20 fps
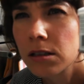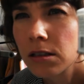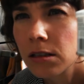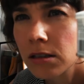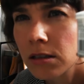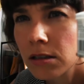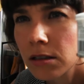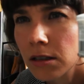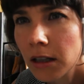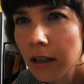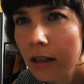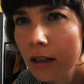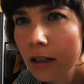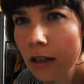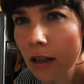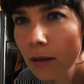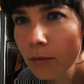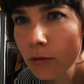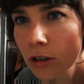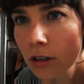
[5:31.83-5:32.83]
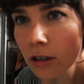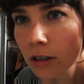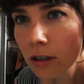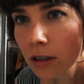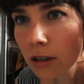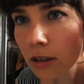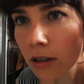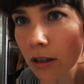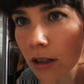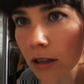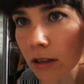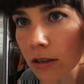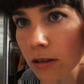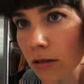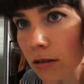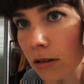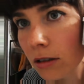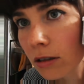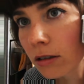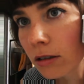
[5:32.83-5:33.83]
Sorry, I'm trying to get it
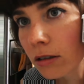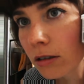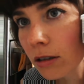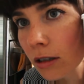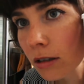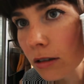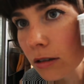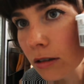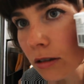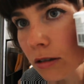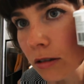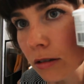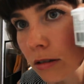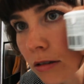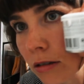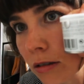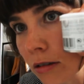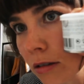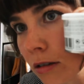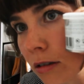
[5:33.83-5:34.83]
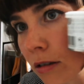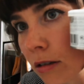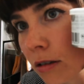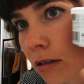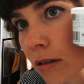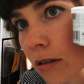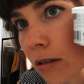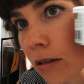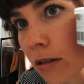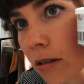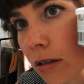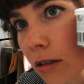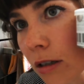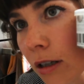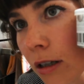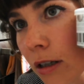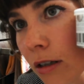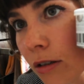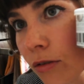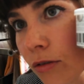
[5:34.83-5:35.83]
so it's like not,
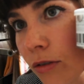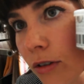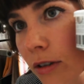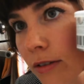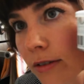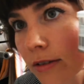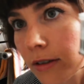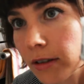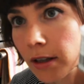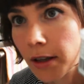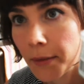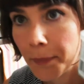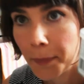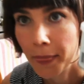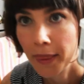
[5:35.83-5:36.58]
I don't know if you can see that.